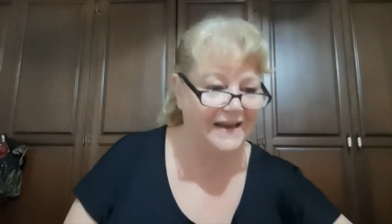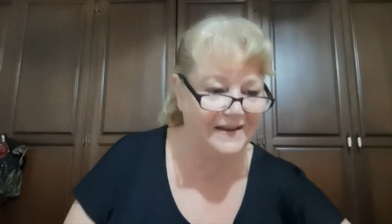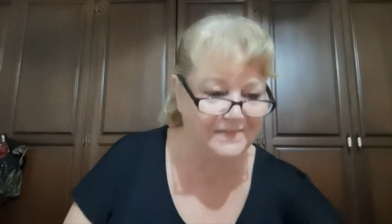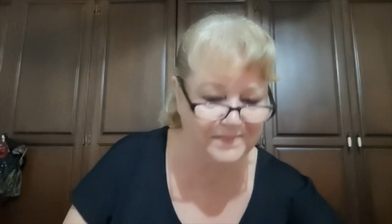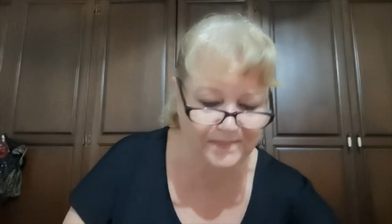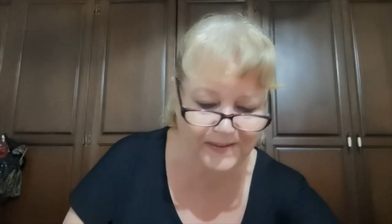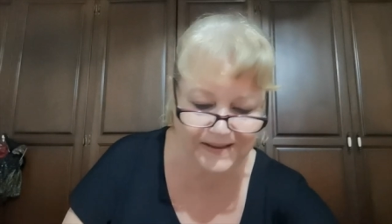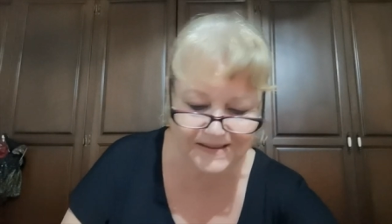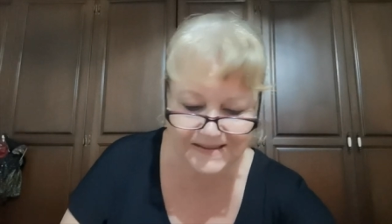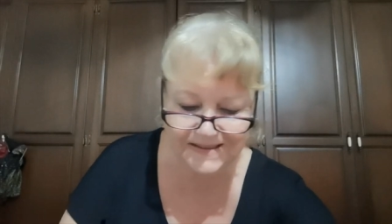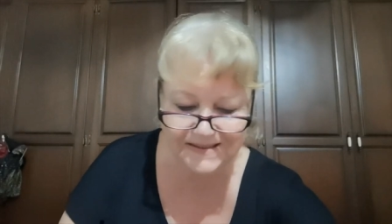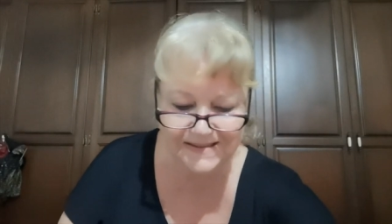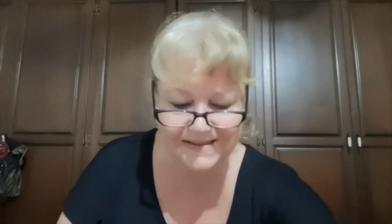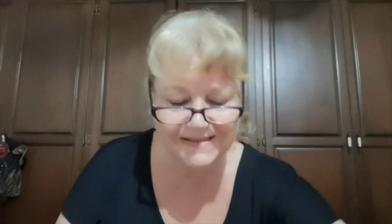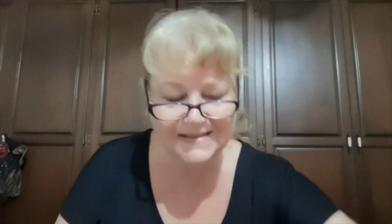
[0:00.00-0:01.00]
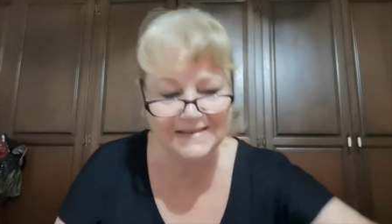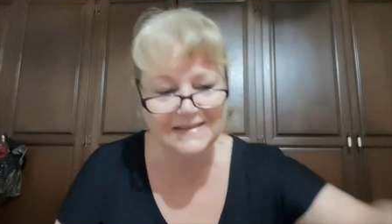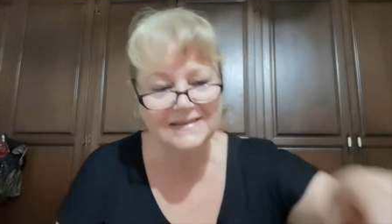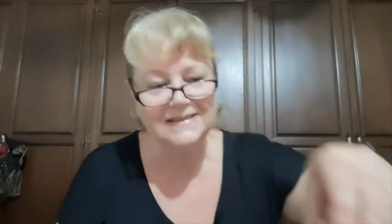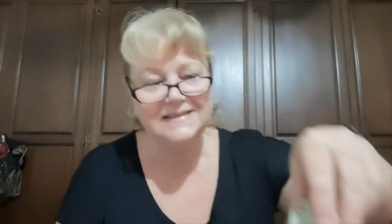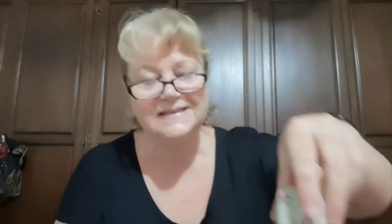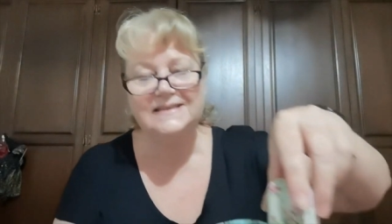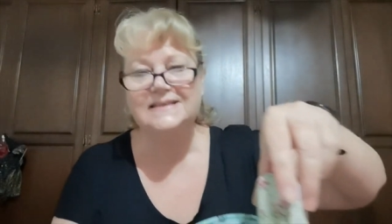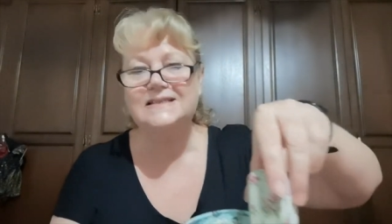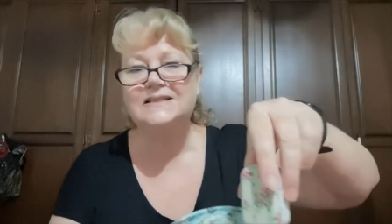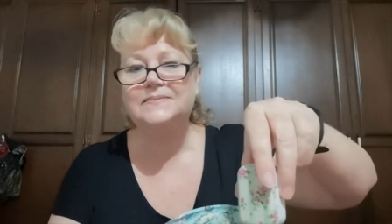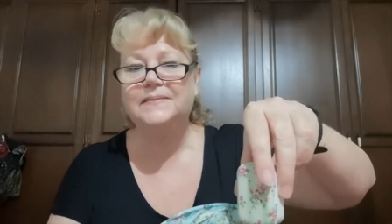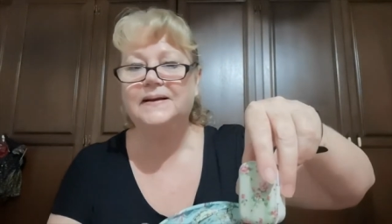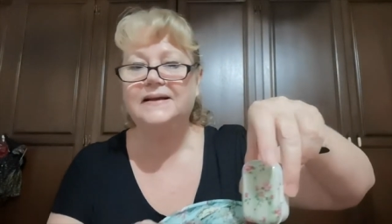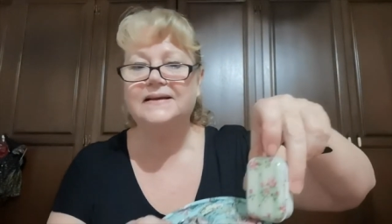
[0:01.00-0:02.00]
It matches the
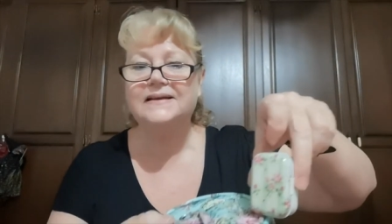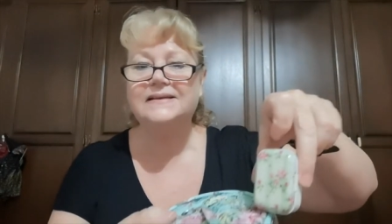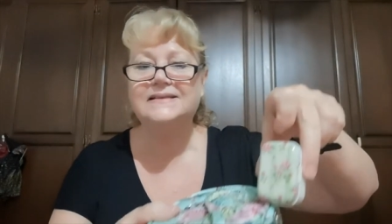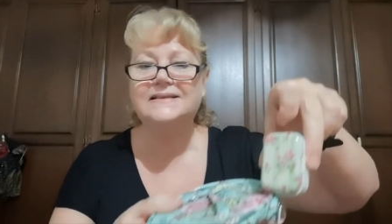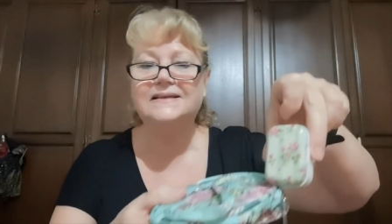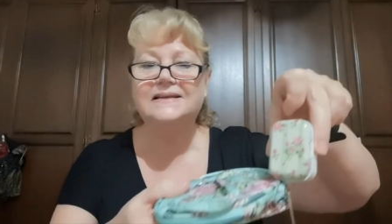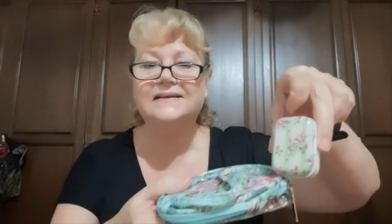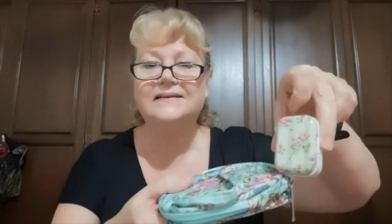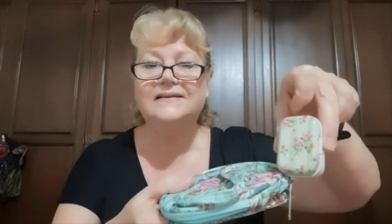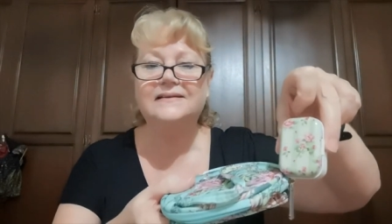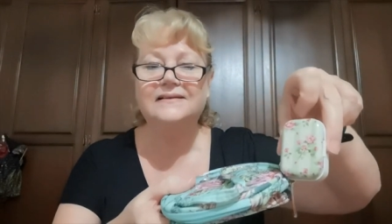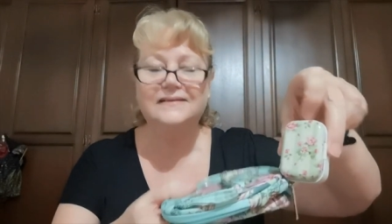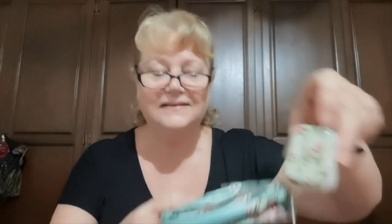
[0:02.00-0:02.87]
stitch marker tin.